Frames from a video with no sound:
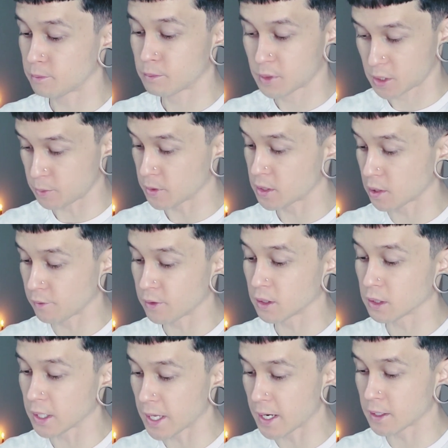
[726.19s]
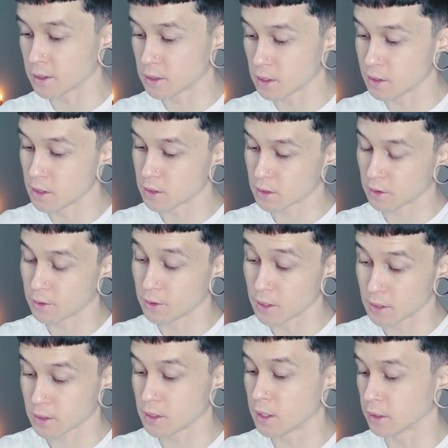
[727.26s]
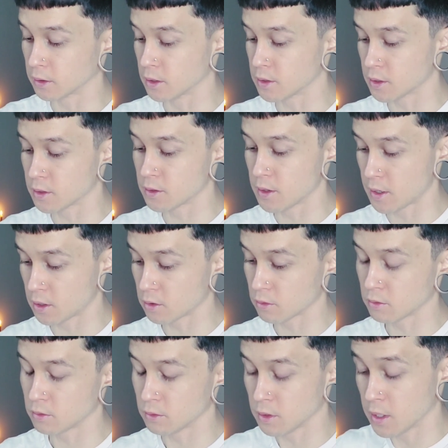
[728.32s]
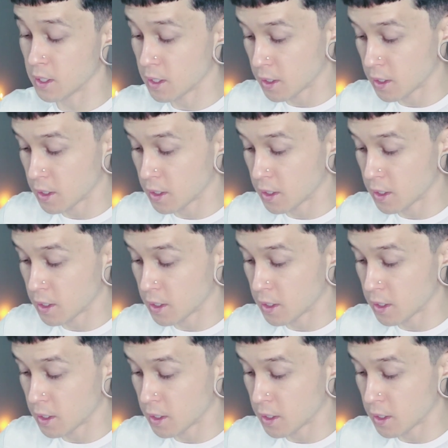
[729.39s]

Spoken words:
specifically added to this deck. This is their own